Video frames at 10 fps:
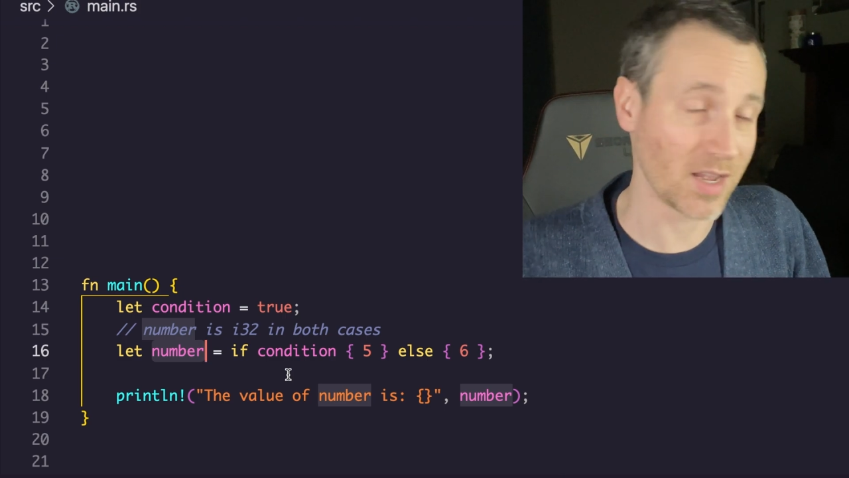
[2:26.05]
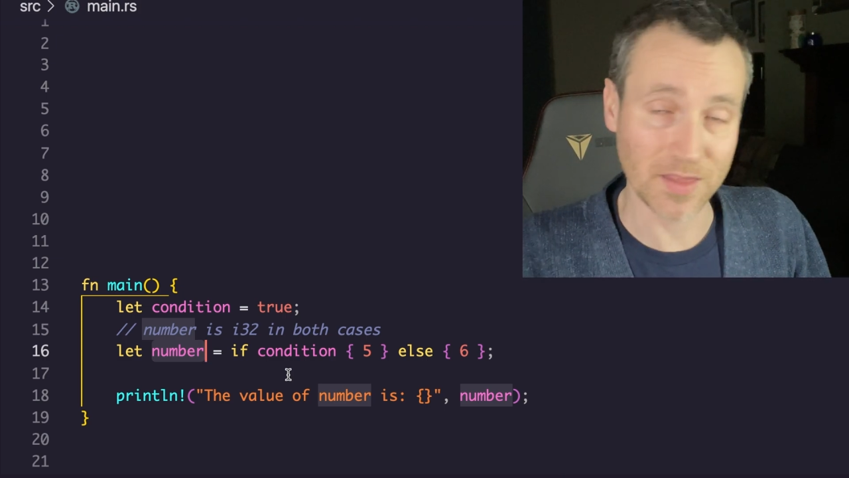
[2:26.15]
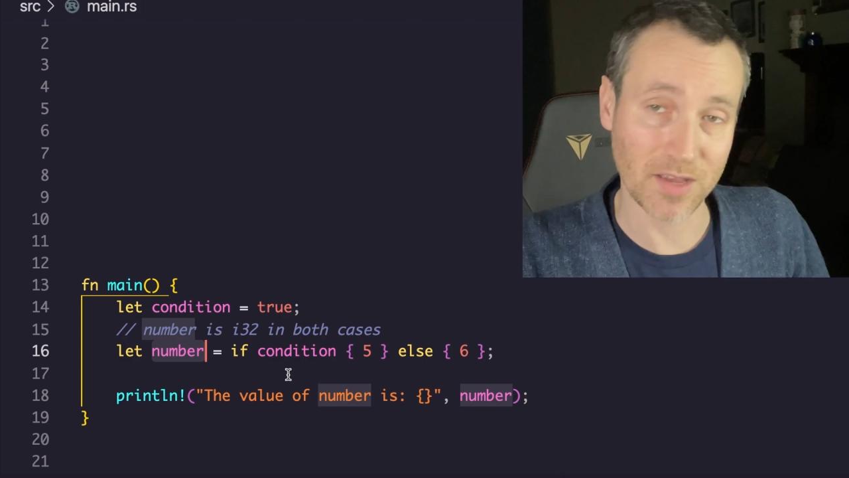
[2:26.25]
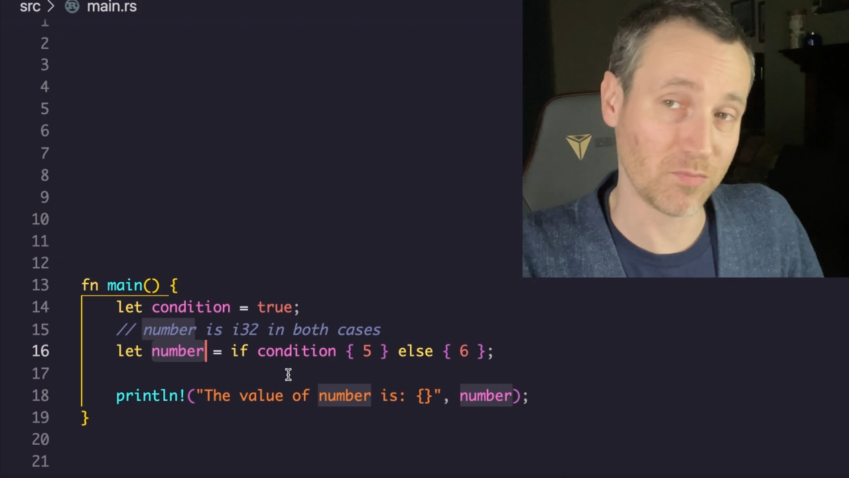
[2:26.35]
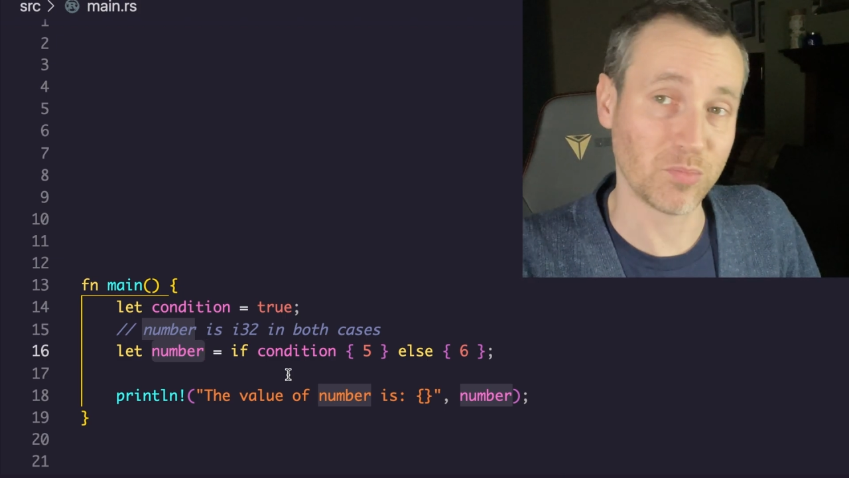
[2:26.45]
and
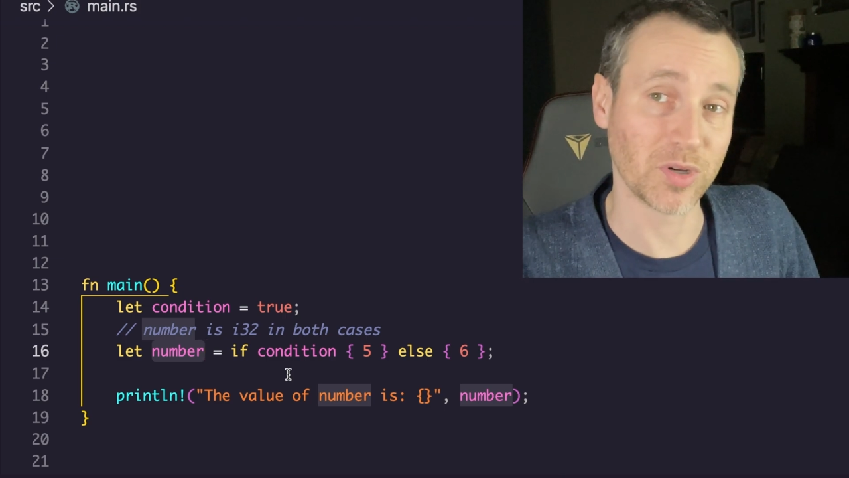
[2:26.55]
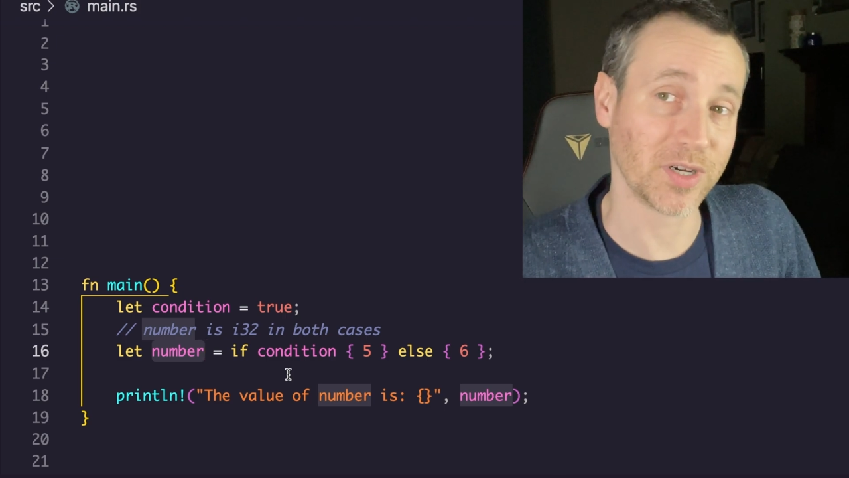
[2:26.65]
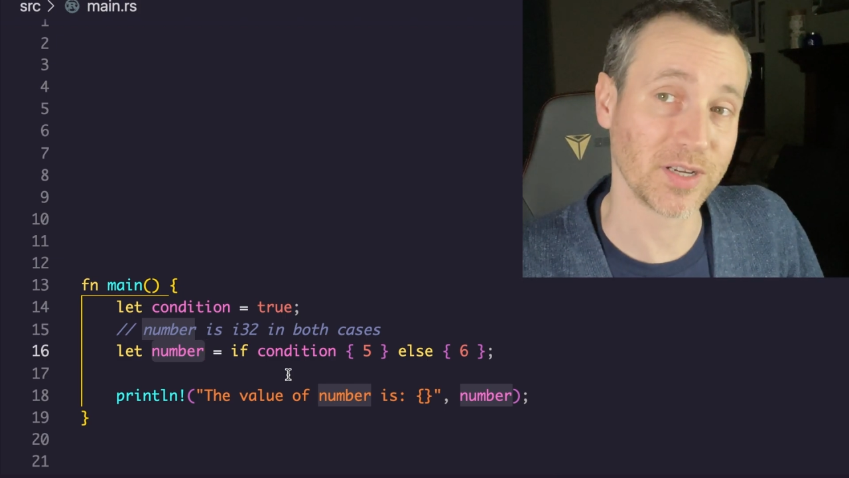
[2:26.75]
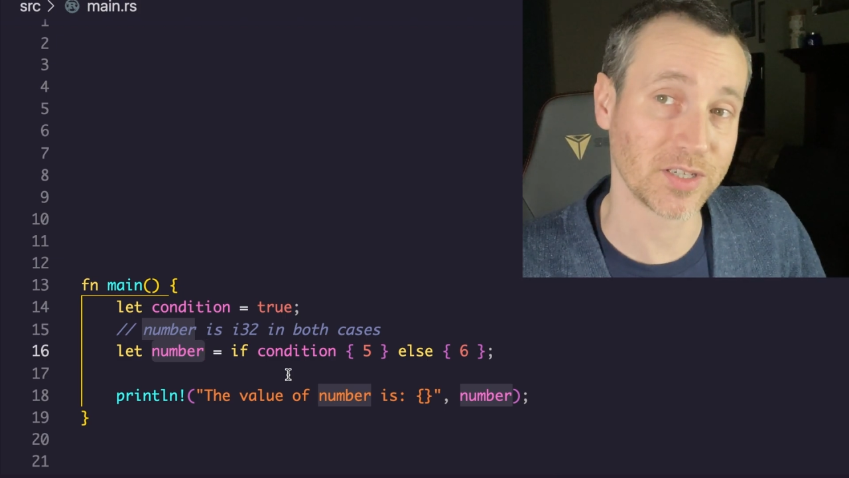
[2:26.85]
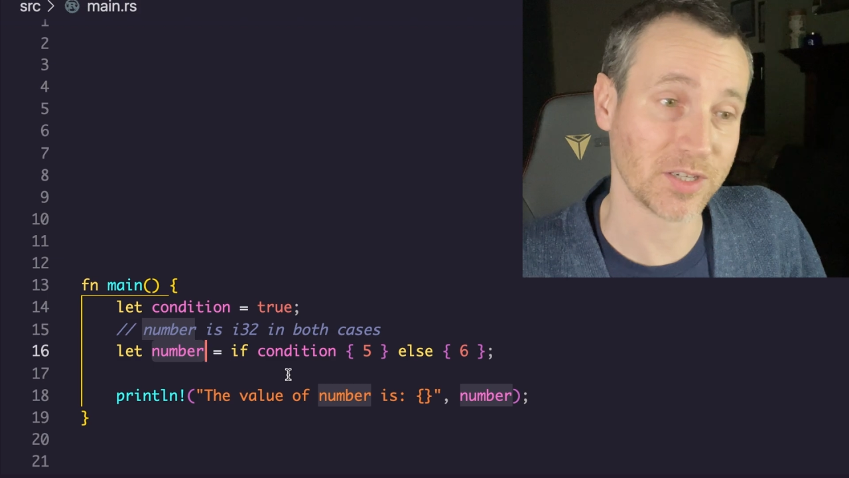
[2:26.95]
then put
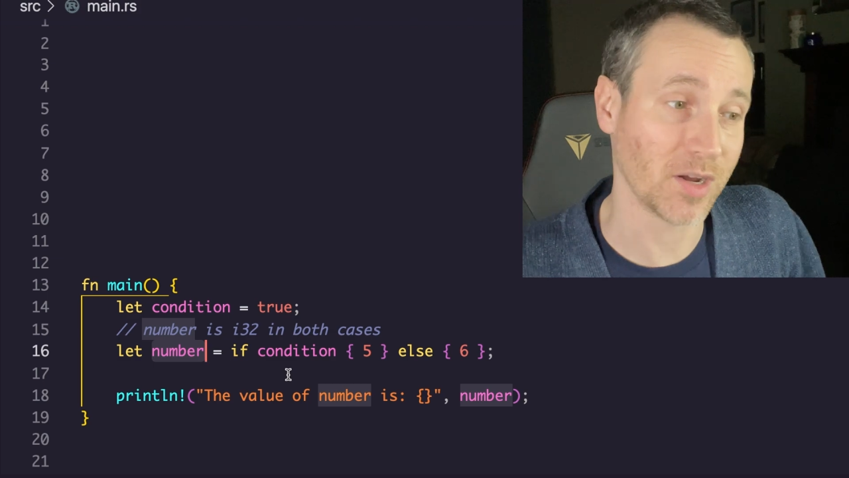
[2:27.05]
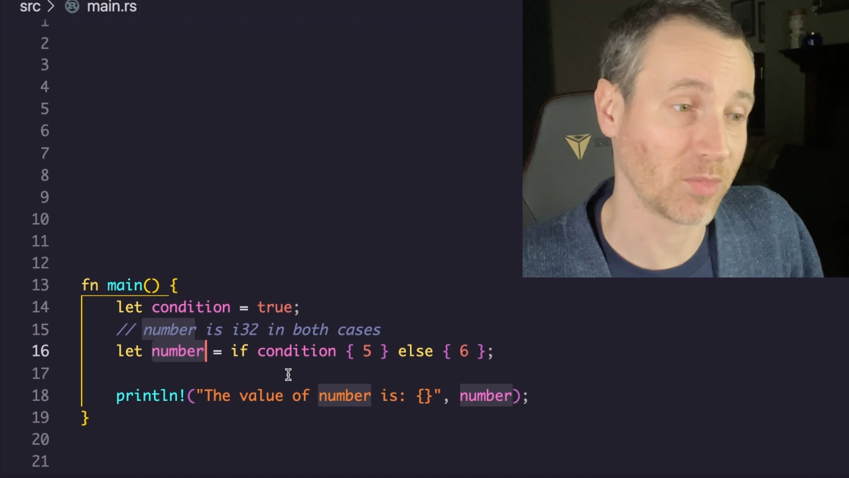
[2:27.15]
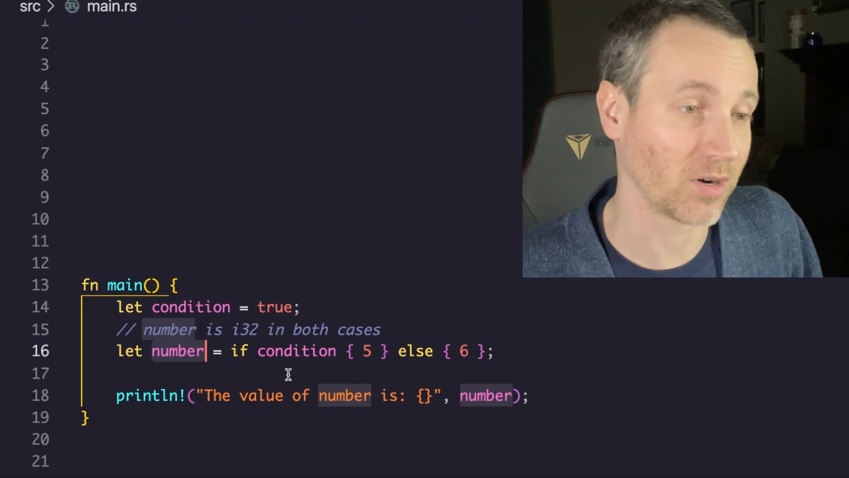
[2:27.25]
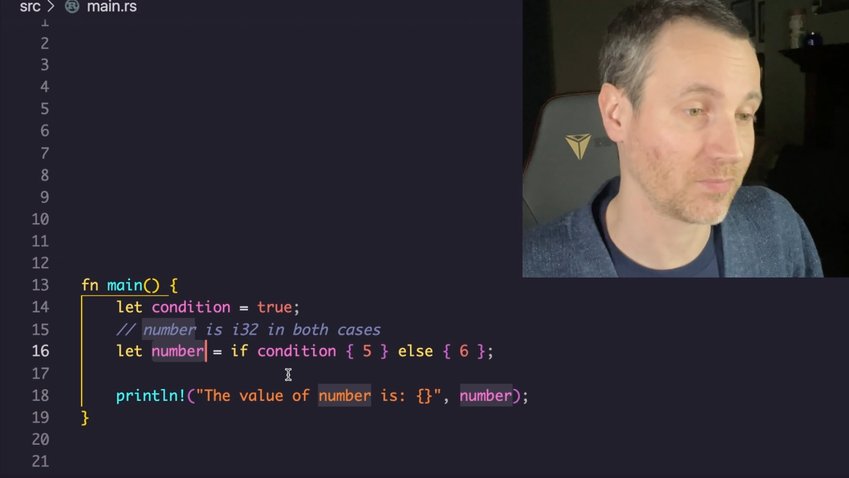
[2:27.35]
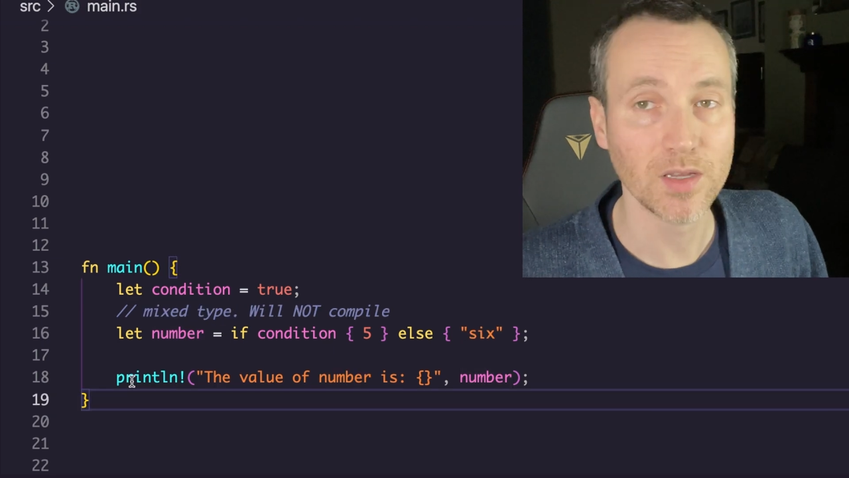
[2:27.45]
it into
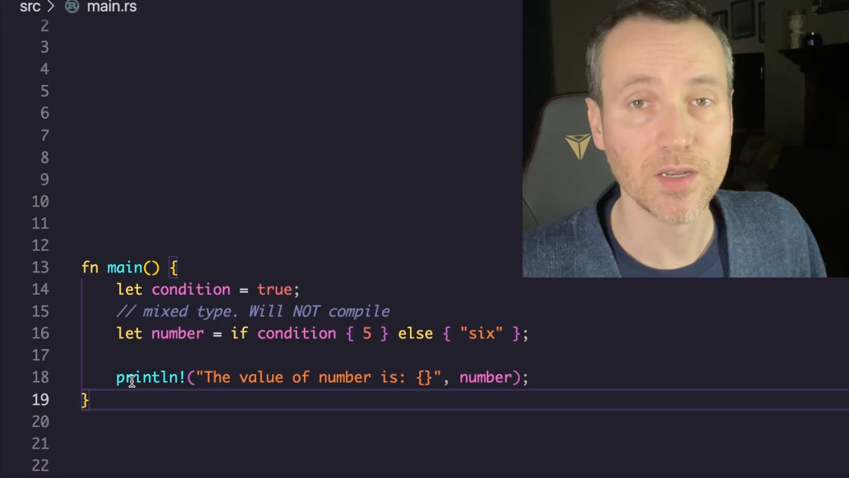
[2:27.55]
number.